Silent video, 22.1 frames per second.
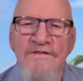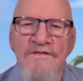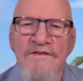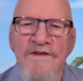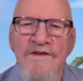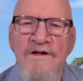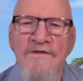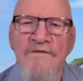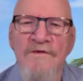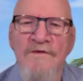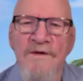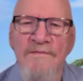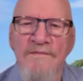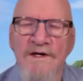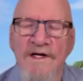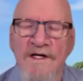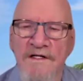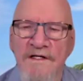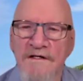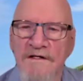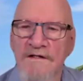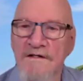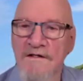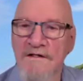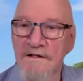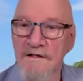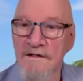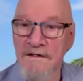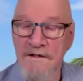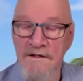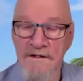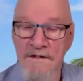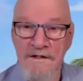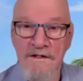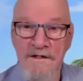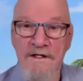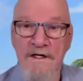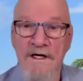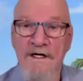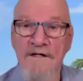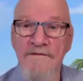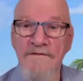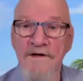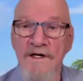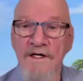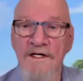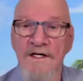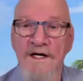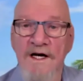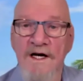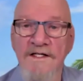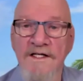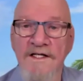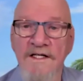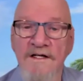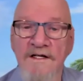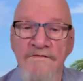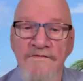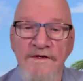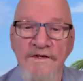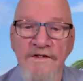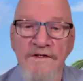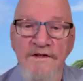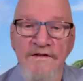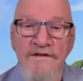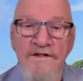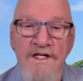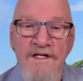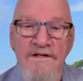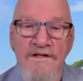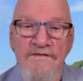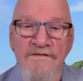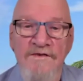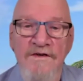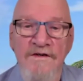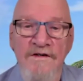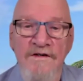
of equipment. I've got an idea for the thief.